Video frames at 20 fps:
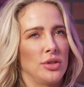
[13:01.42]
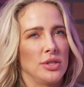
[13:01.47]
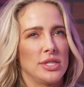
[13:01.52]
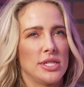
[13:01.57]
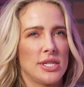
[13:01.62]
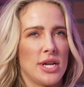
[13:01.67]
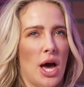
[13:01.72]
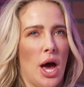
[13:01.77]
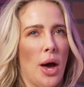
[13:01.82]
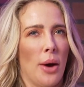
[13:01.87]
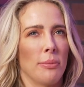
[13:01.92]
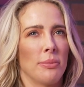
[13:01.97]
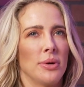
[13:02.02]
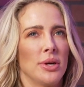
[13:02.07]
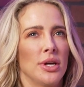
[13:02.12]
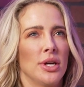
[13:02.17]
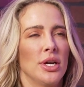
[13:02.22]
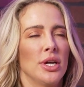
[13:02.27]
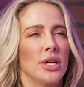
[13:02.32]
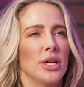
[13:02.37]
Stop.
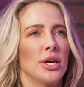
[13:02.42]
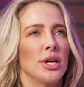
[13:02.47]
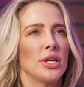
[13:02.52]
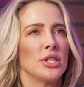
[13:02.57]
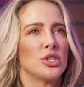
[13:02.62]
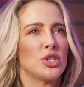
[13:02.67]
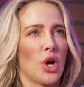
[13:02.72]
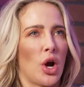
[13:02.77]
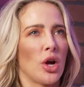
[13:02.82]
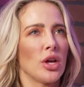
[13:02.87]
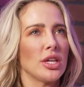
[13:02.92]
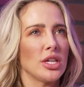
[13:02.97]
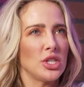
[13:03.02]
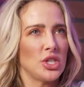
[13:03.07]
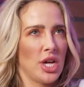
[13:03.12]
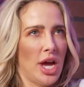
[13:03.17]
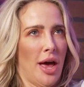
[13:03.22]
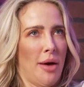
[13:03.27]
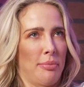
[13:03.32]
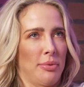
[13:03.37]
Charlie
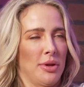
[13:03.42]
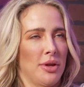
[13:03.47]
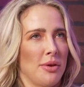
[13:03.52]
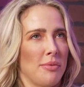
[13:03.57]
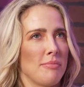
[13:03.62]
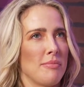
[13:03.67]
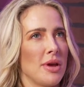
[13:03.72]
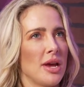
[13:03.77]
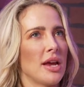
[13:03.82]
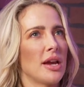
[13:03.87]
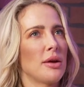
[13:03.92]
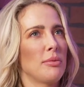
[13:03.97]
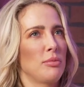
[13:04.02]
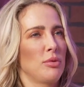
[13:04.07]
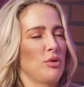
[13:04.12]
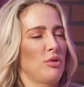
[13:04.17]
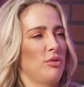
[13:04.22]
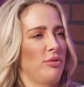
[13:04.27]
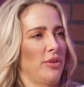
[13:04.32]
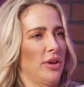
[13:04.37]
Chaplin made a
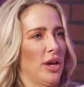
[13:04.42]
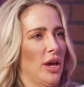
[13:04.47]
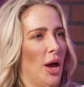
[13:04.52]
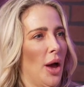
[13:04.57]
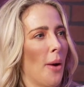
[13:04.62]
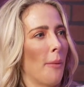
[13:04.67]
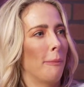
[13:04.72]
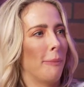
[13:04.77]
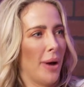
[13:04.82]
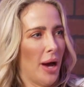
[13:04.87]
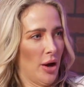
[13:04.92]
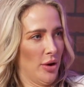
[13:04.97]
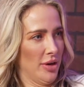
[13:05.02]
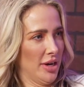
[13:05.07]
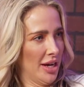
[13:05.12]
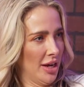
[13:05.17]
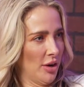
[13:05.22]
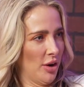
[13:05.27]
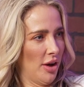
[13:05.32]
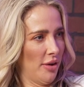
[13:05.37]
movie about
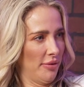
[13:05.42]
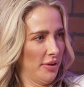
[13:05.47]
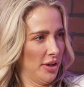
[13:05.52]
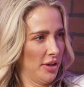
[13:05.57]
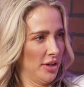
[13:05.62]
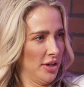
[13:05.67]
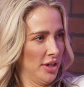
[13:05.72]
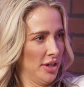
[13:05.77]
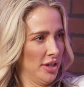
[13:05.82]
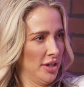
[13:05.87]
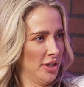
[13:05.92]
Adolf Hitler.